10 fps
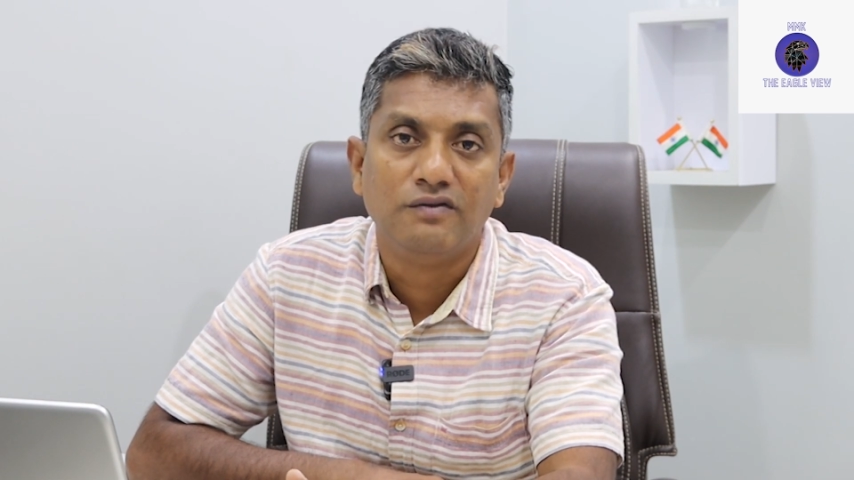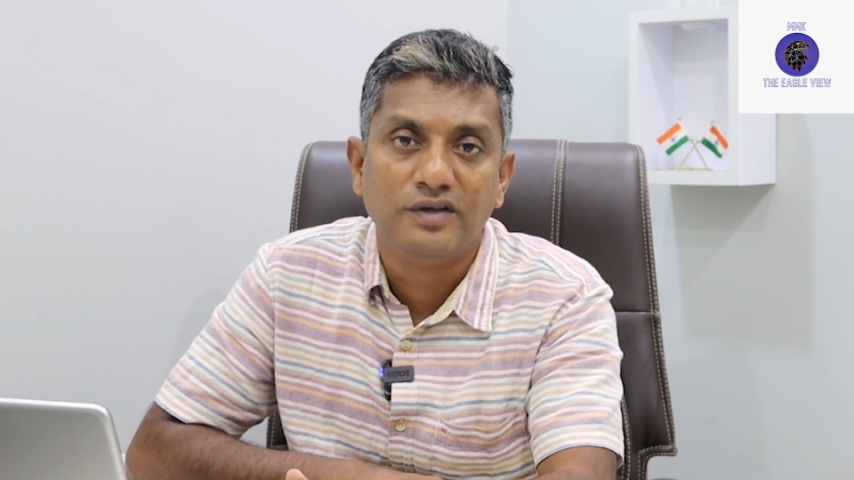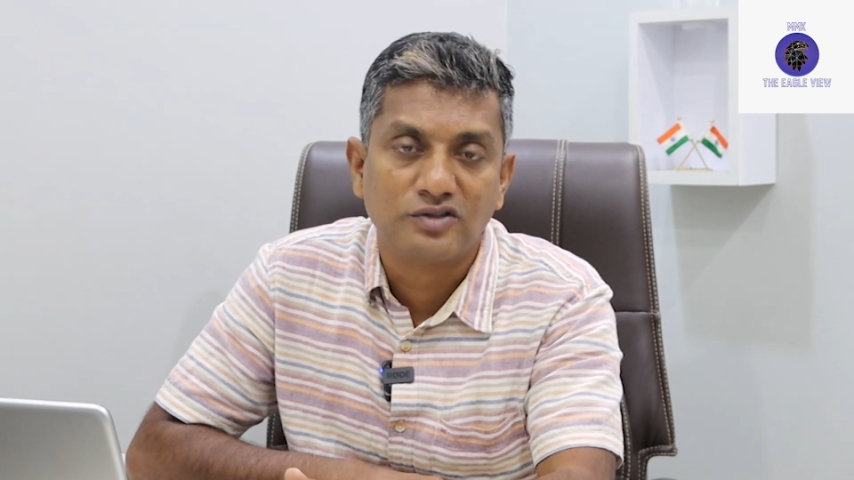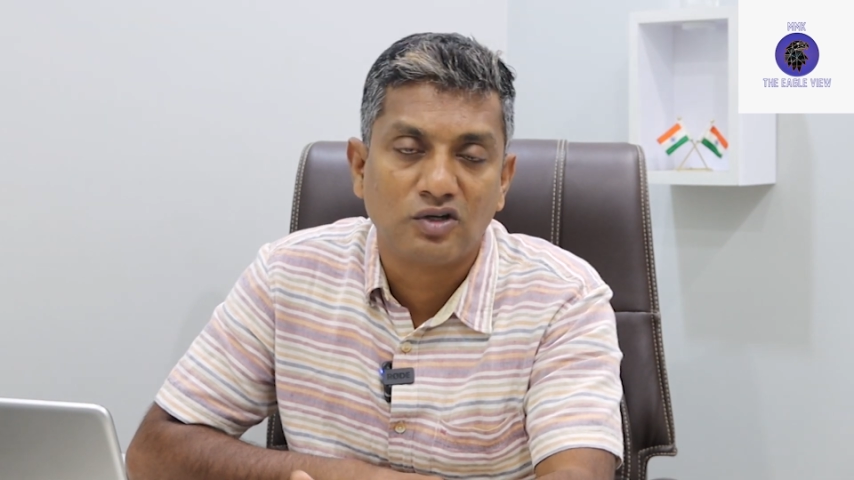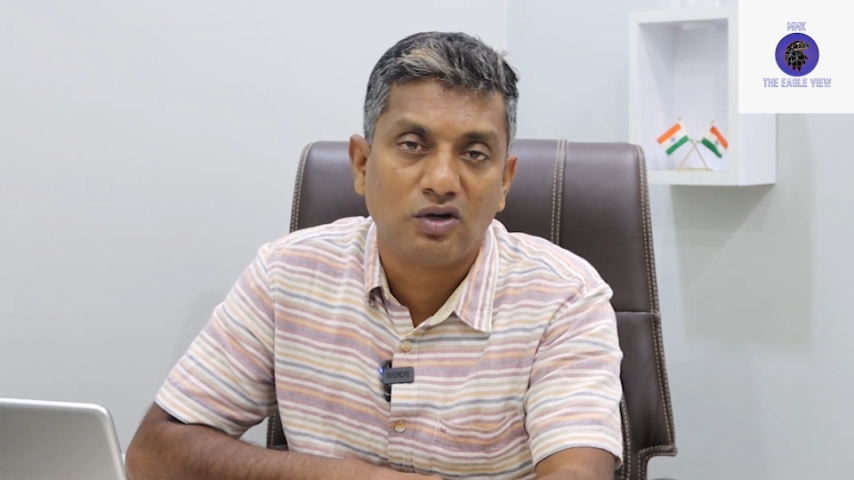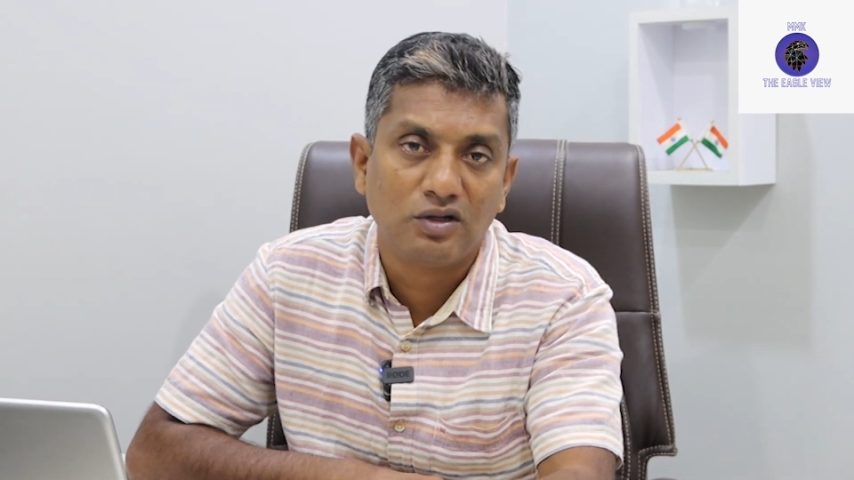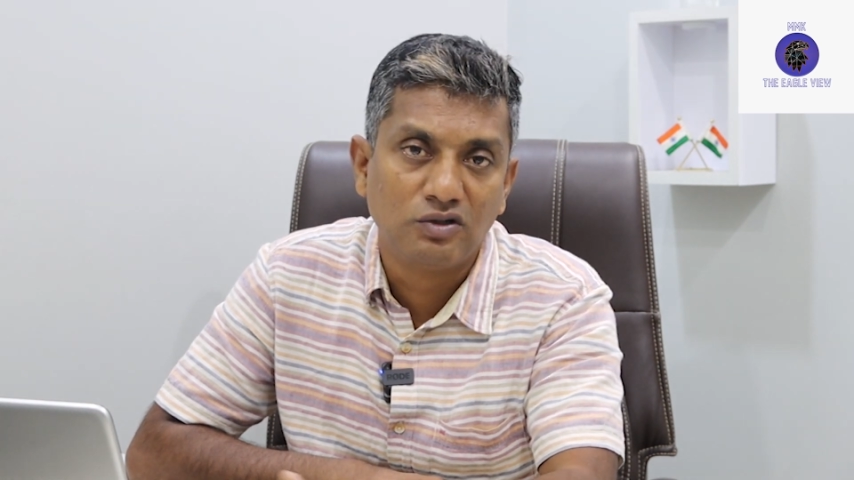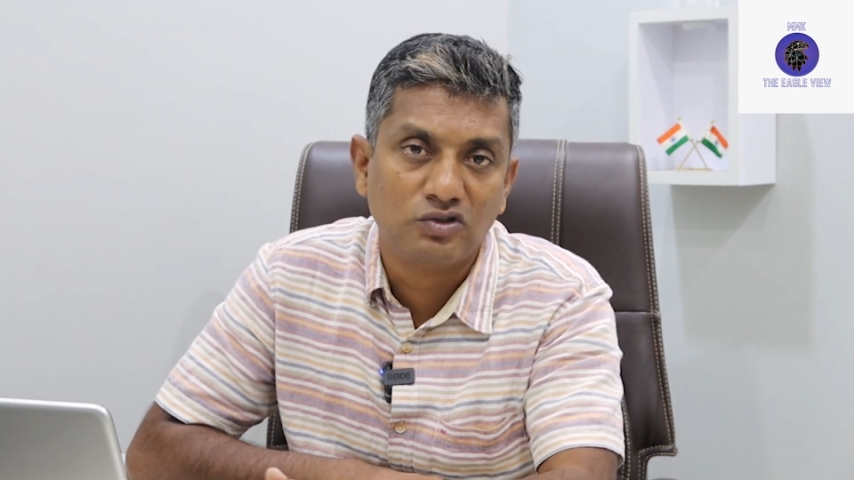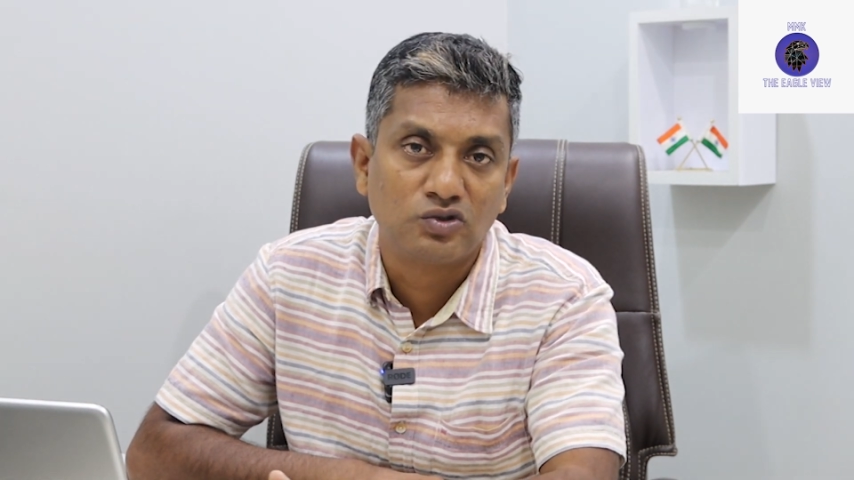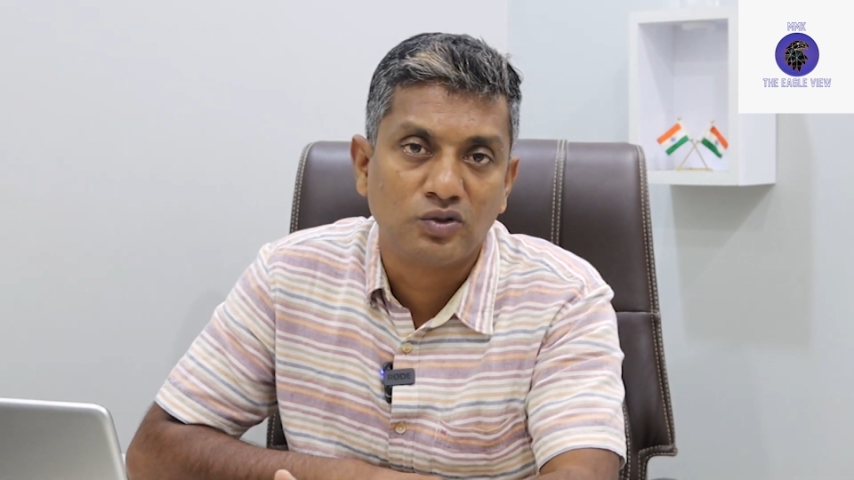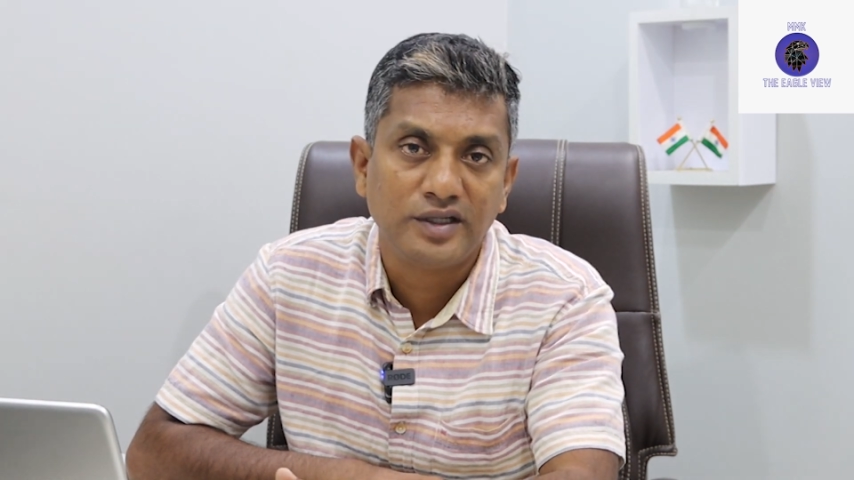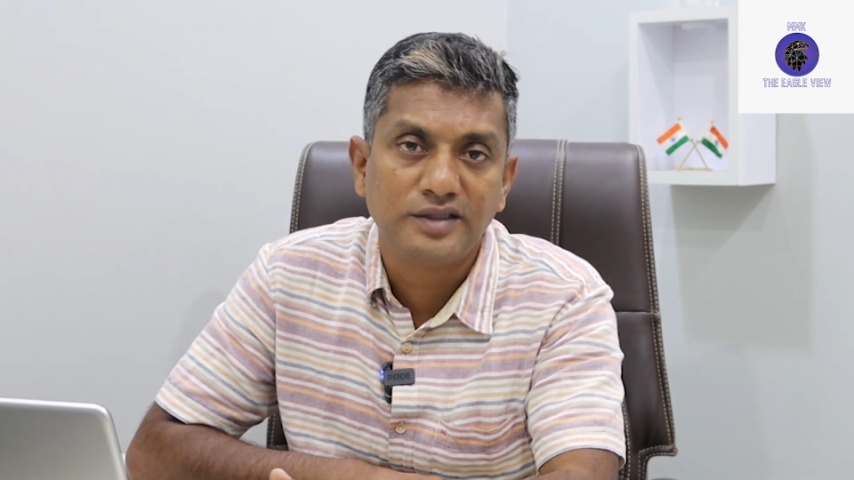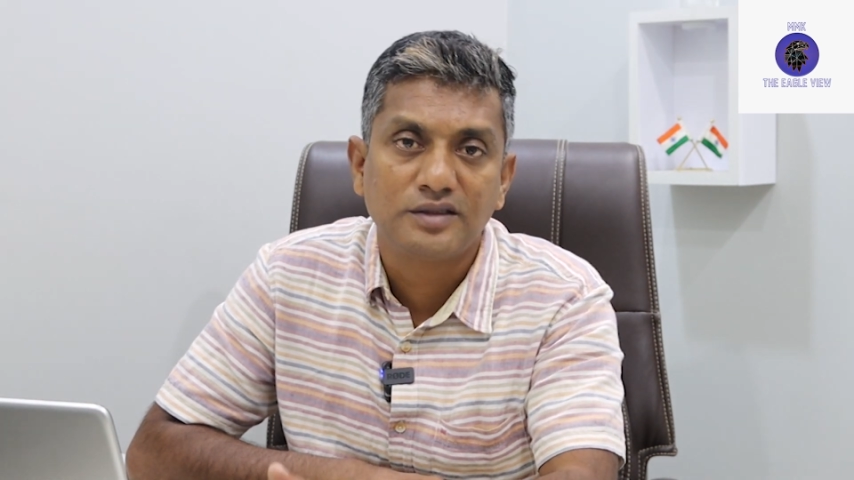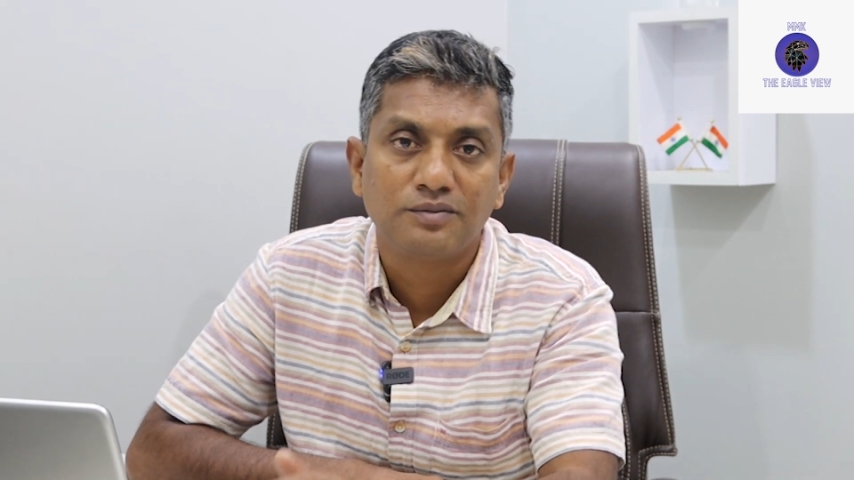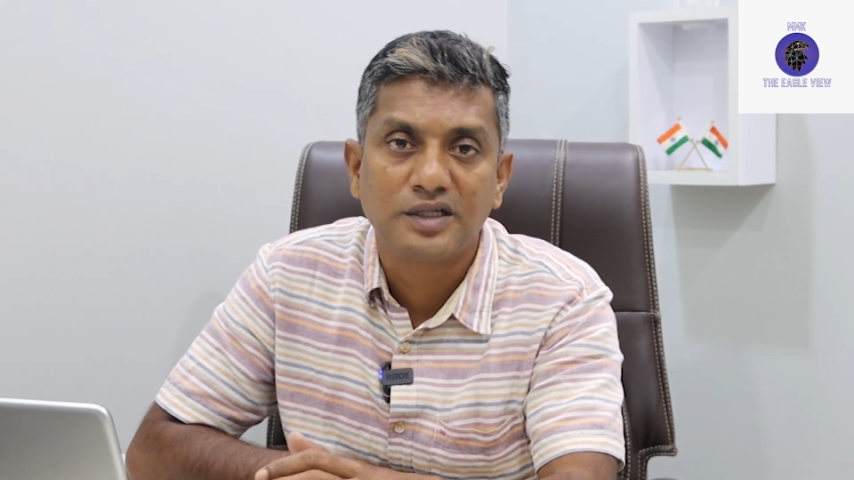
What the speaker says: We saw all those stories,